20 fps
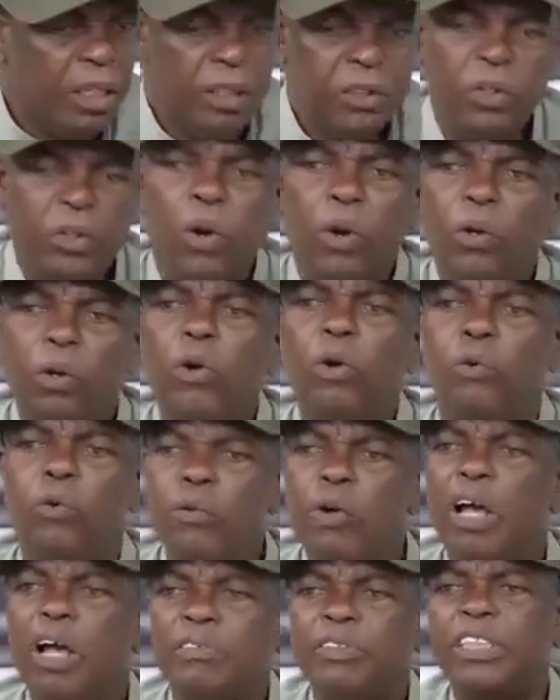So look,
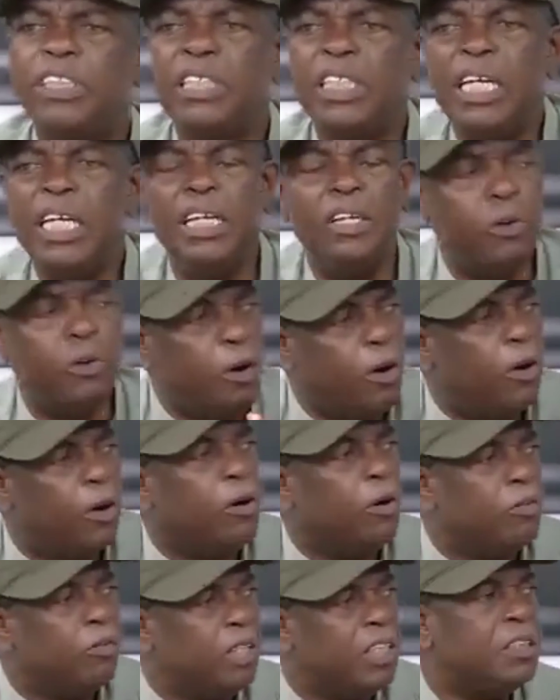we have seen
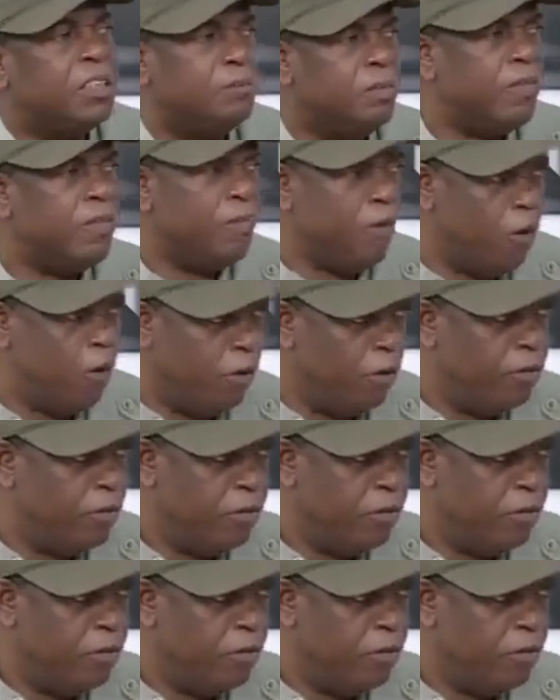all of this before,